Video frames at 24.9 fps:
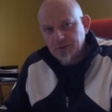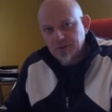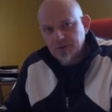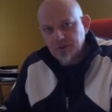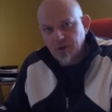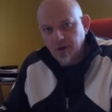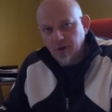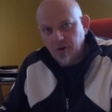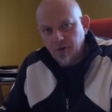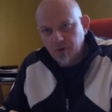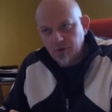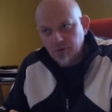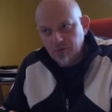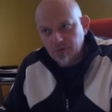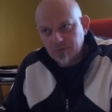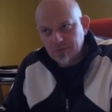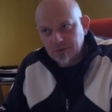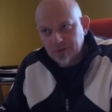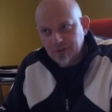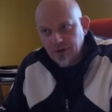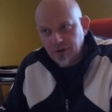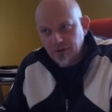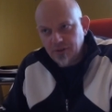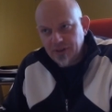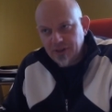So,
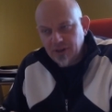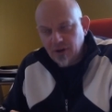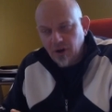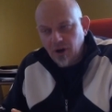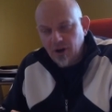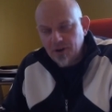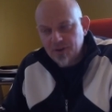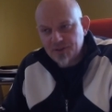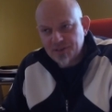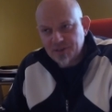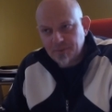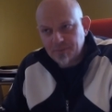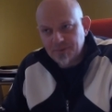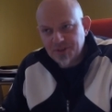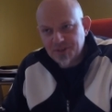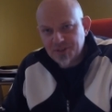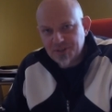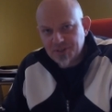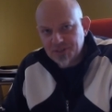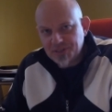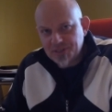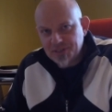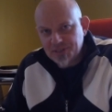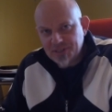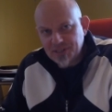there are some
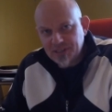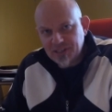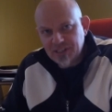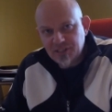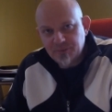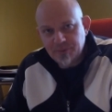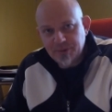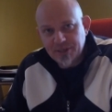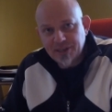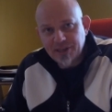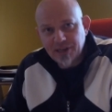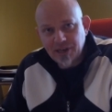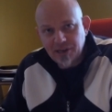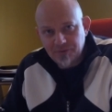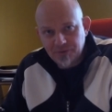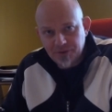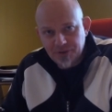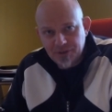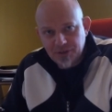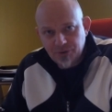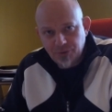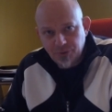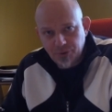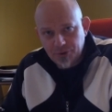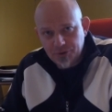distances that need to be
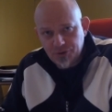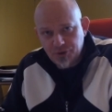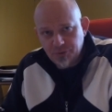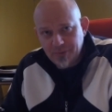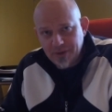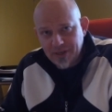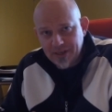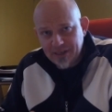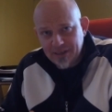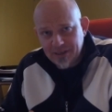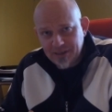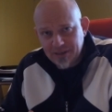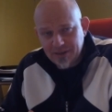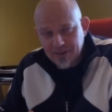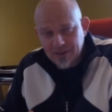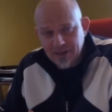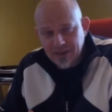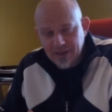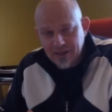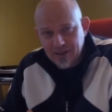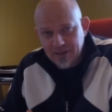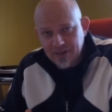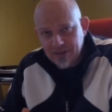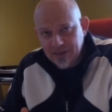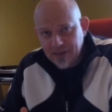covered in order to make
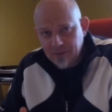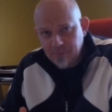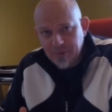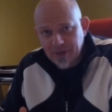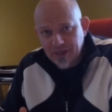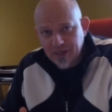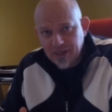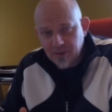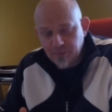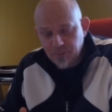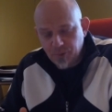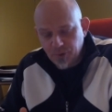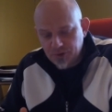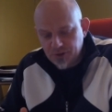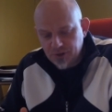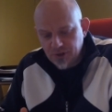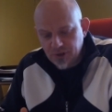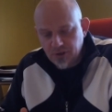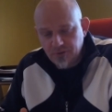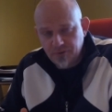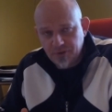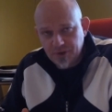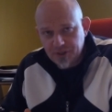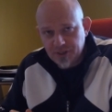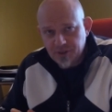that pickup or
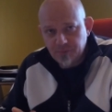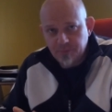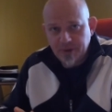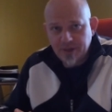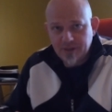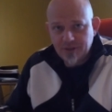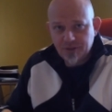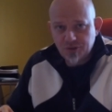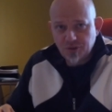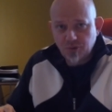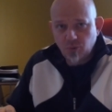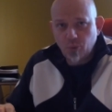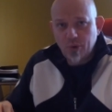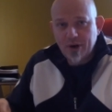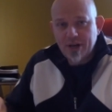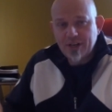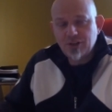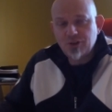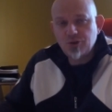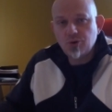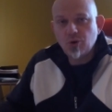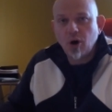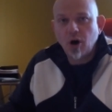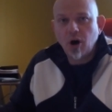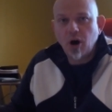delivery. It depends on where
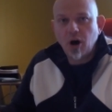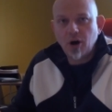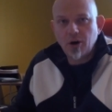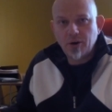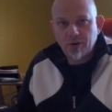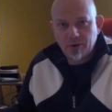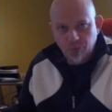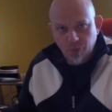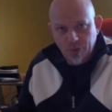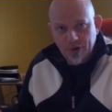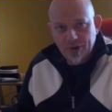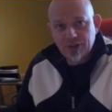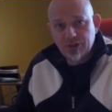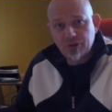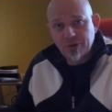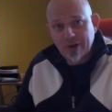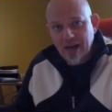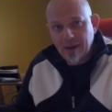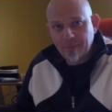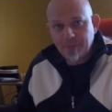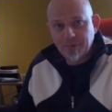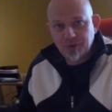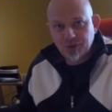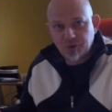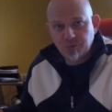you are, where you
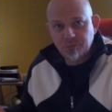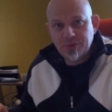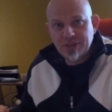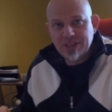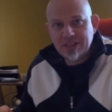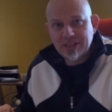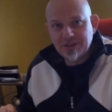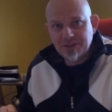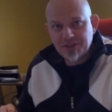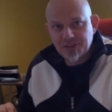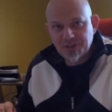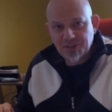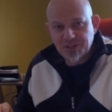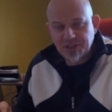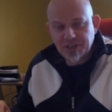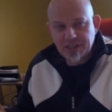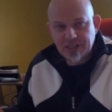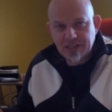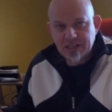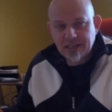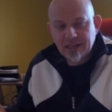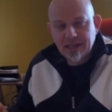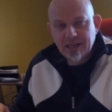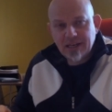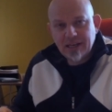happen to be in the
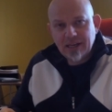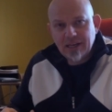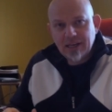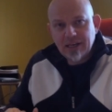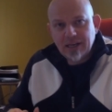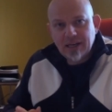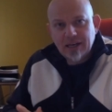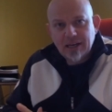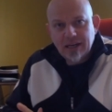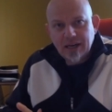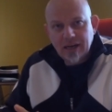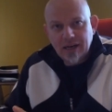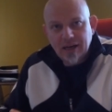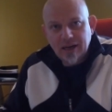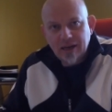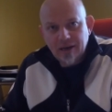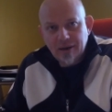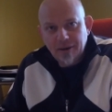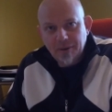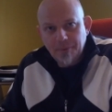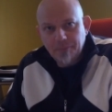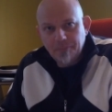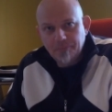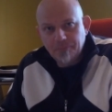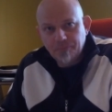city,
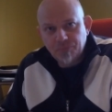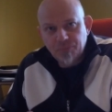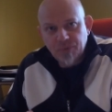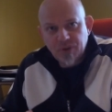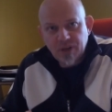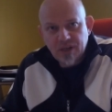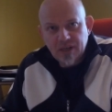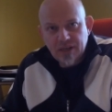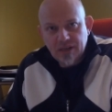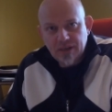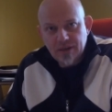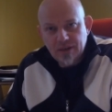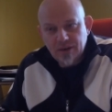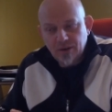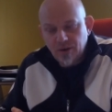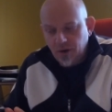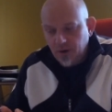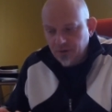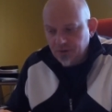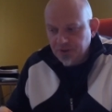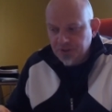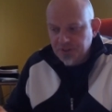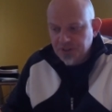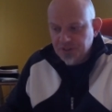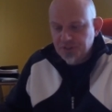
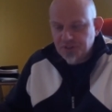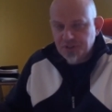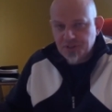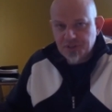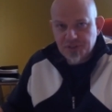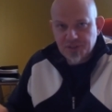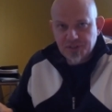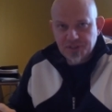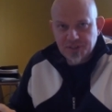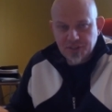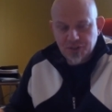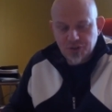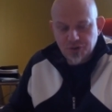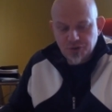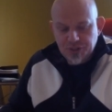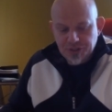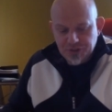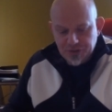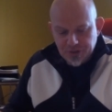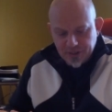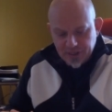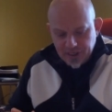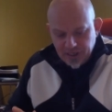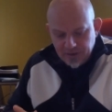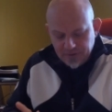on the distances that you
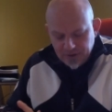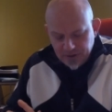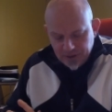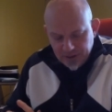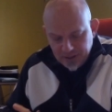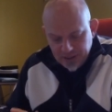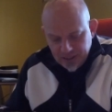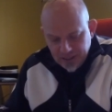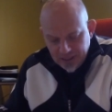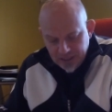need to cover.